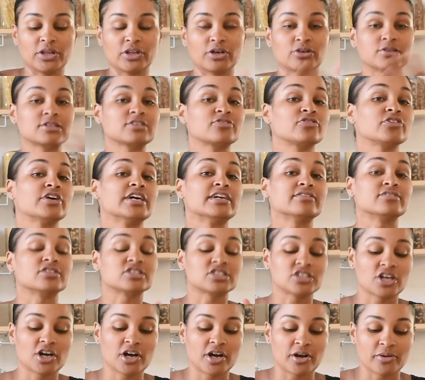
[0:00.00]
those flavors
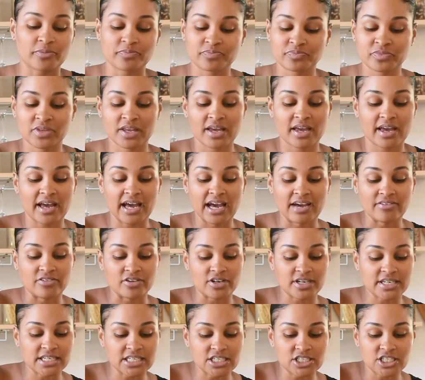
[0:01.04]
up, have
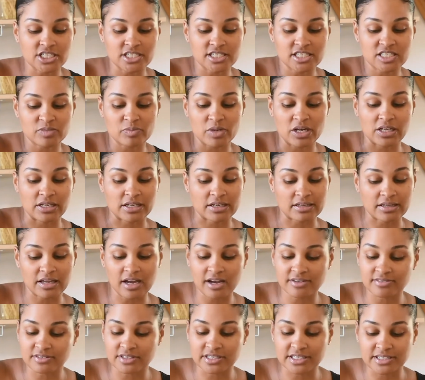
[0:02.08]
your kitchen smelling
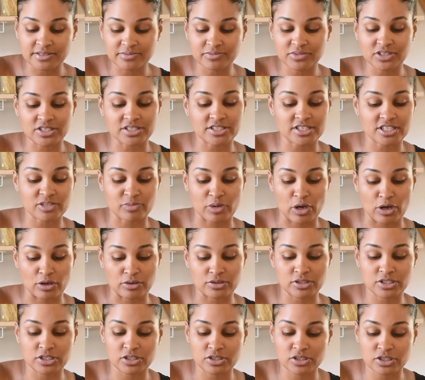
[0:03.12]
lovely, because it
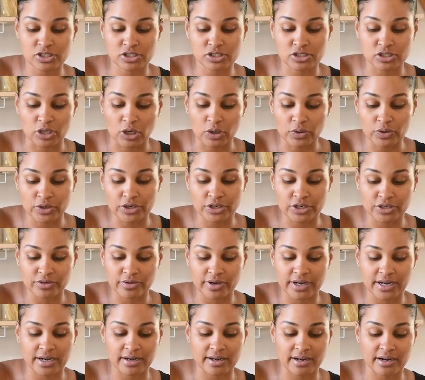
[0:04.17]
smells so good
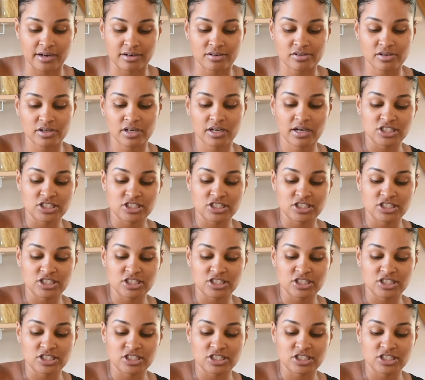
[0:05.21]
right now.